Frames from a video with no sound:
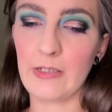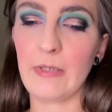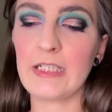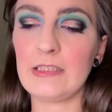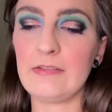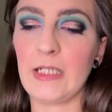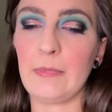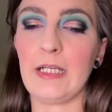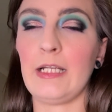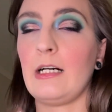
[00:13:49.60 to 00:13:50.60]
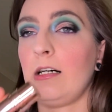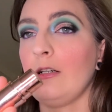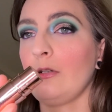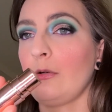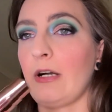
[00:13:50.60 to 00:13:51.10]
Imagine if they made
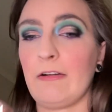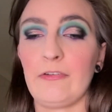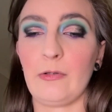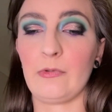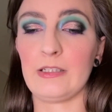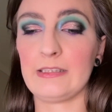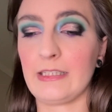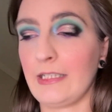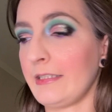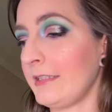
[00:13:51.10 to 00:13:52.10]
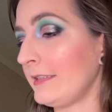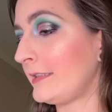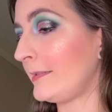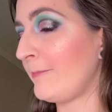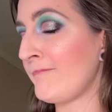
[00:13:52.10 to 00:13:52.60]
holographic ones like this
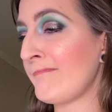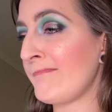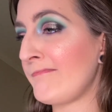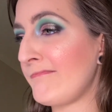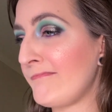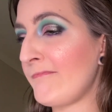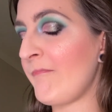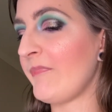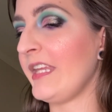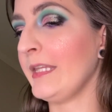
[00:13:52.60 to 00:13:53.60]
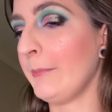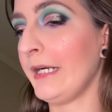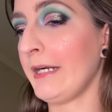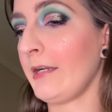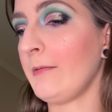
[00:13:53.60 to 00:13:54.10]
in the
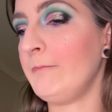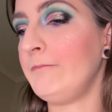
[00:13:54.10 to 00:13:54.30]
bag.